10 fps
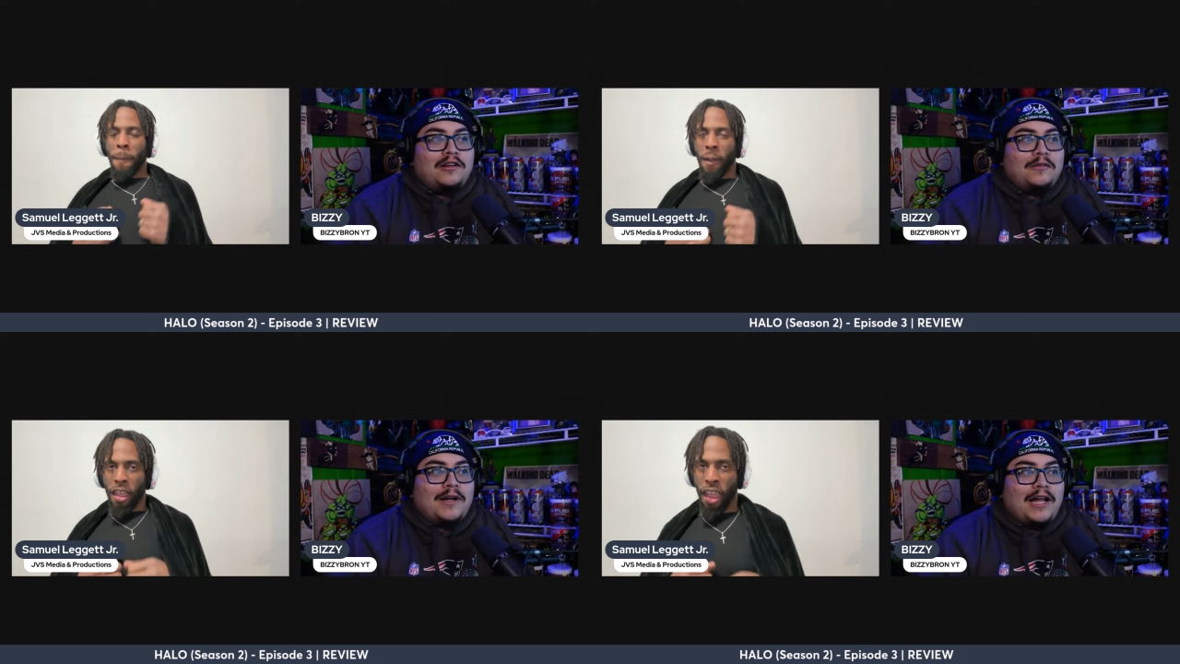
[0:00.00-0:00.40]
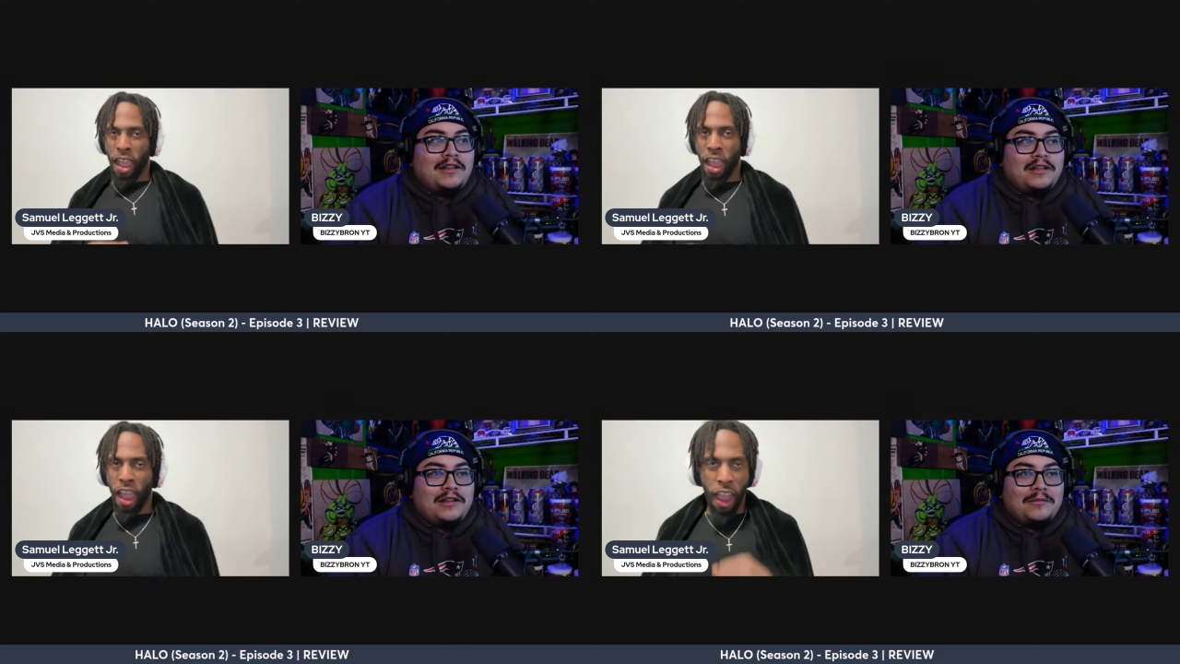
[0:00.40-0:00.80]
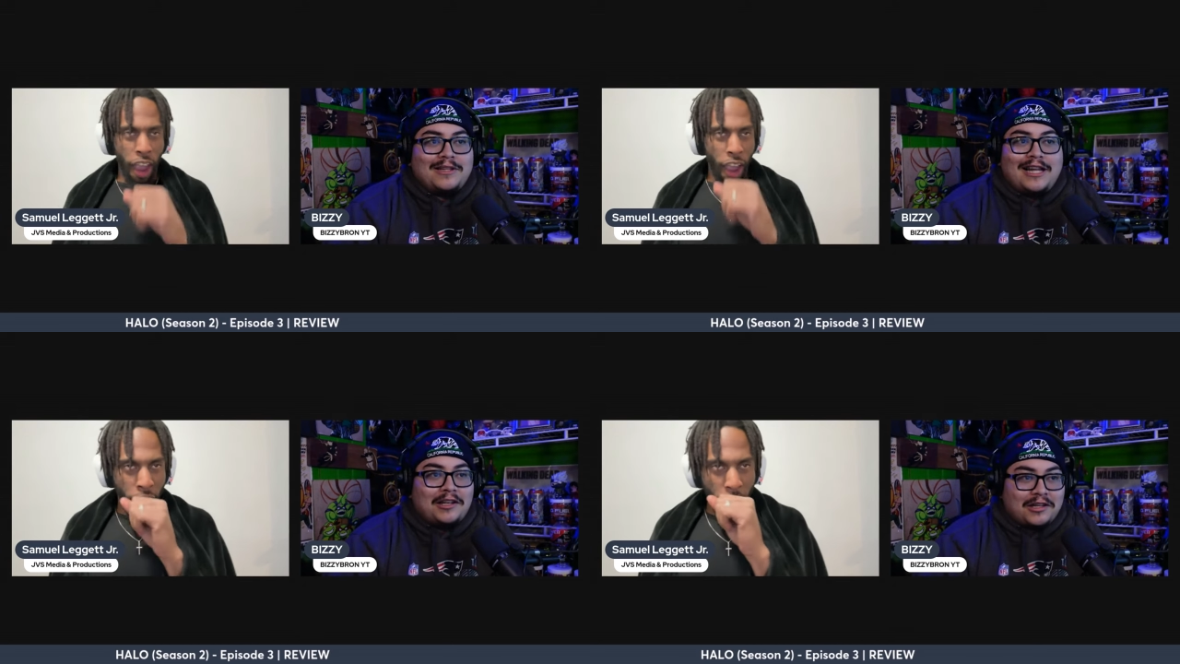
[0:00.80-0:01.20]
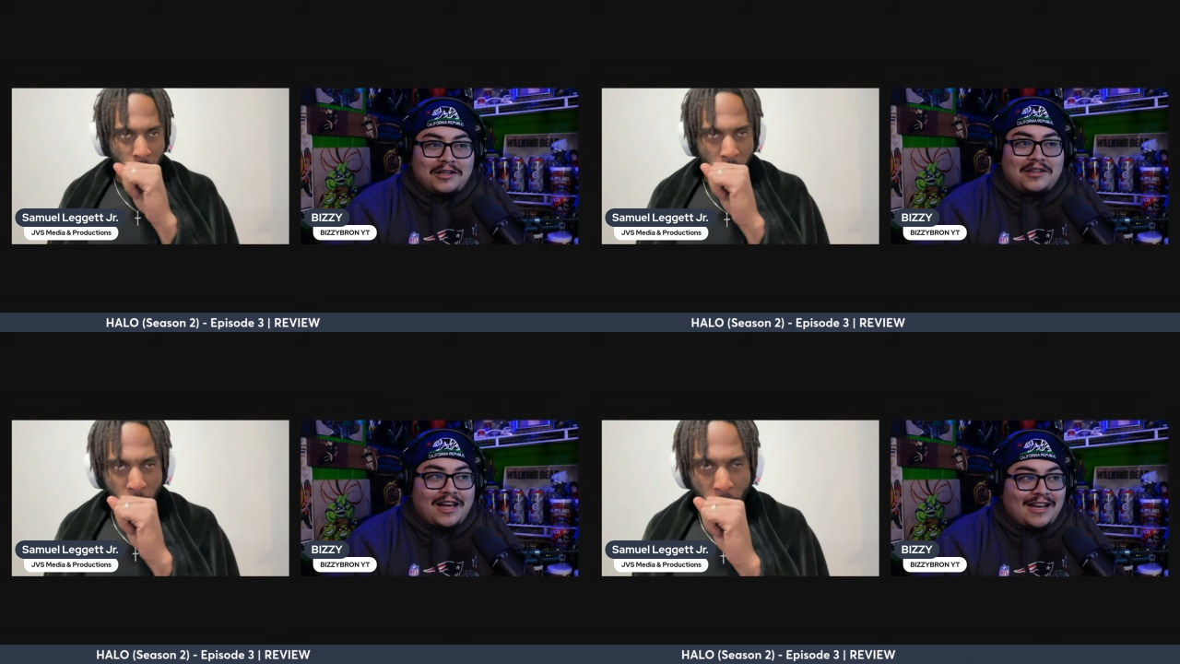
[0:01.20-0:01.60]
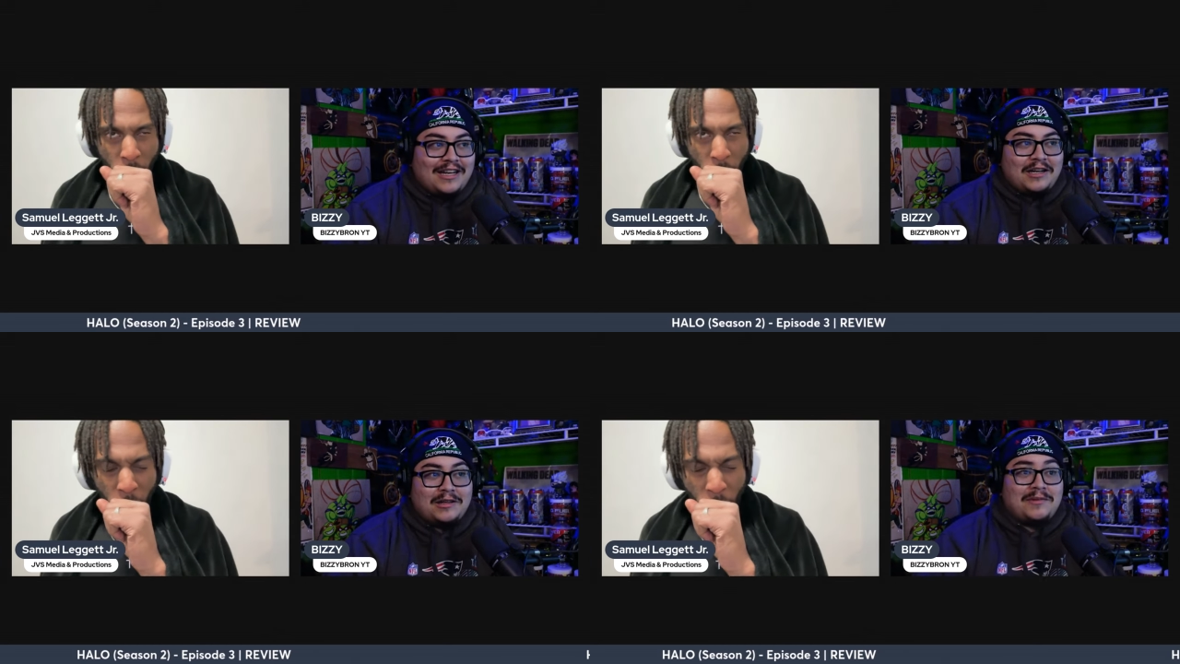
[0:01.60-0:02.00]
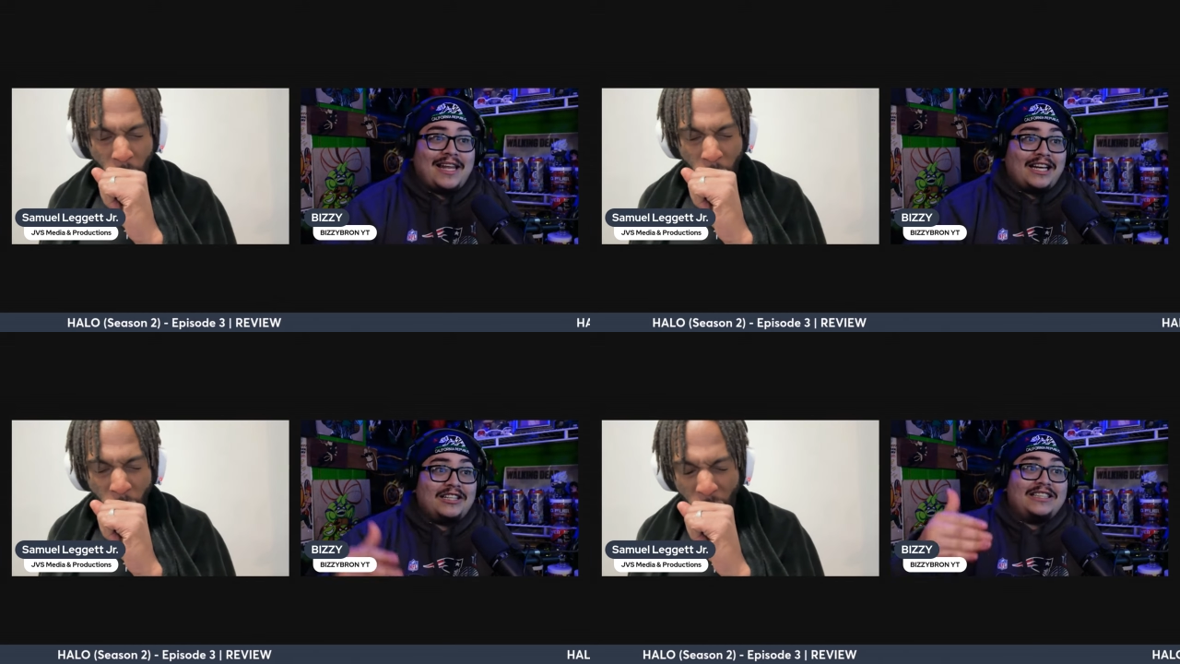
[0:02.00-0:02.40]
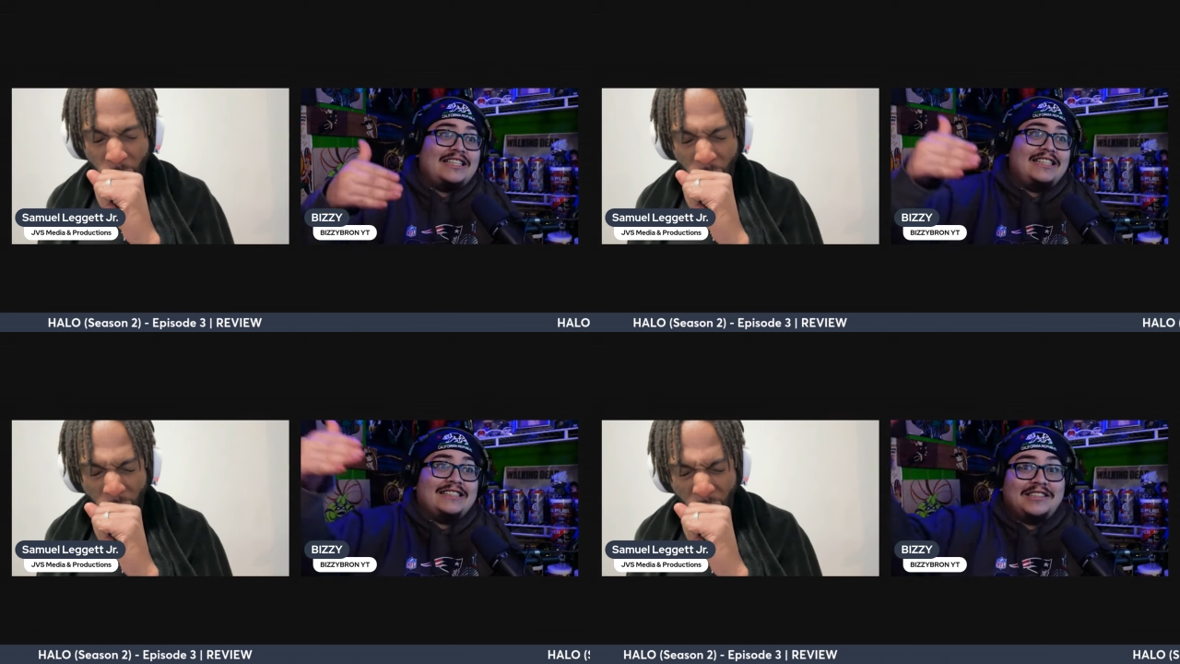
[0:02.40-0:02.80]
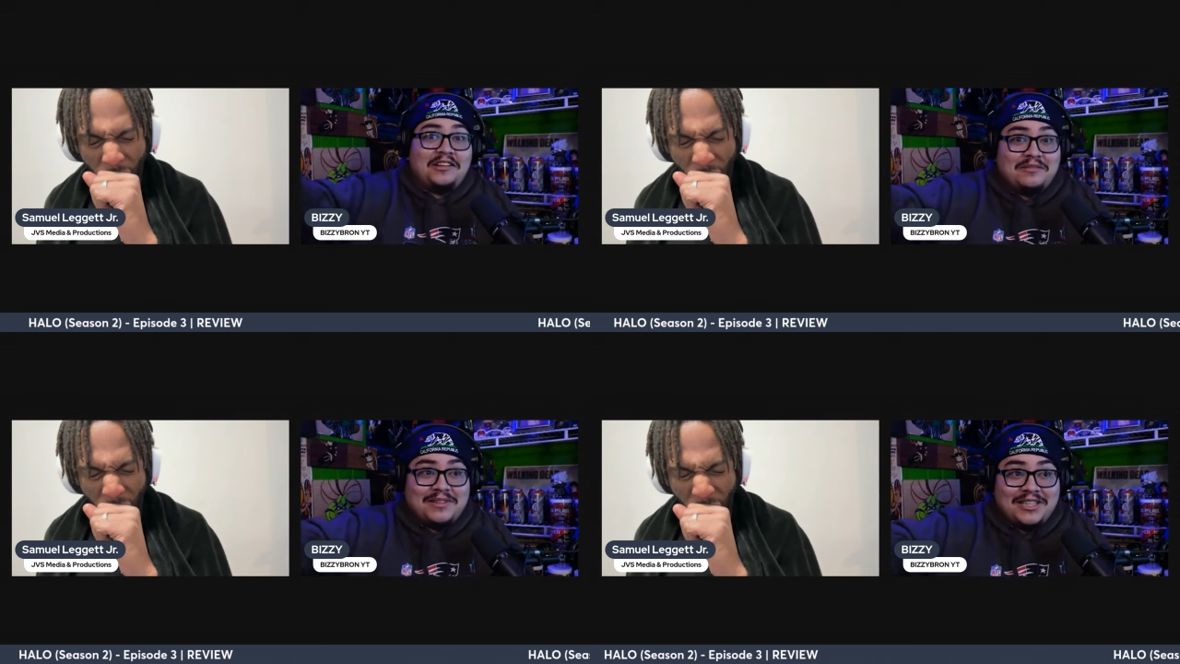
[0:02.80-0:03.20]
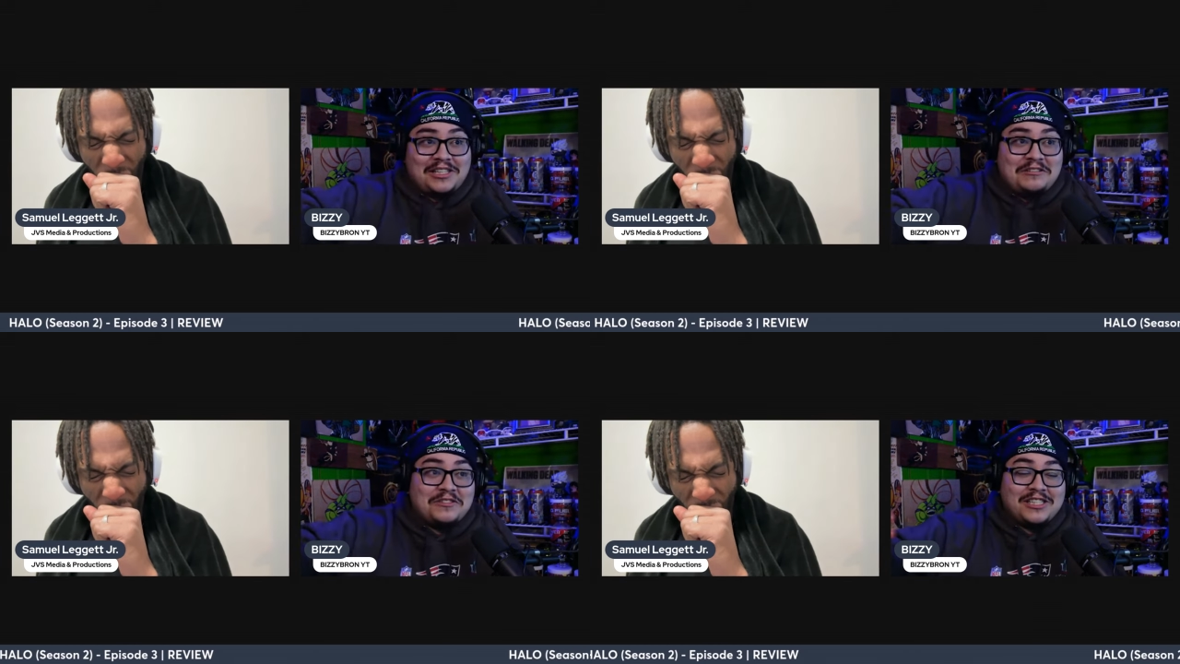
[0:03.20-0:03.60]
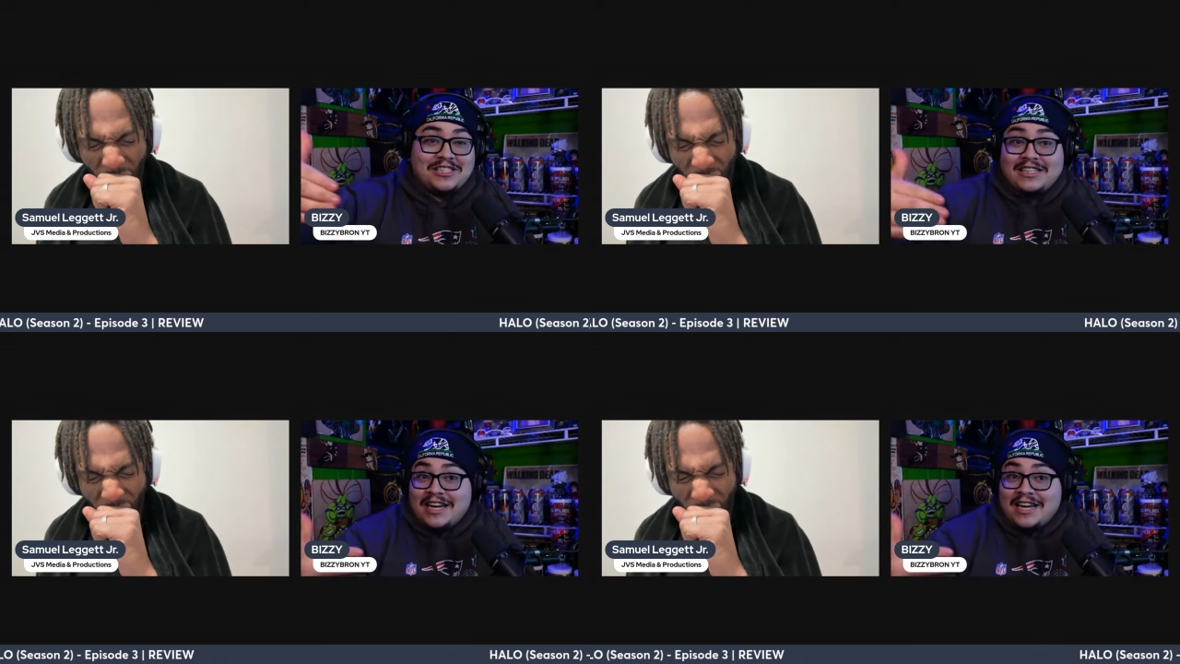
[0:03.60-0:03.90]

Speaker 1: when i see something that's exciting and something that could lead into something huge it,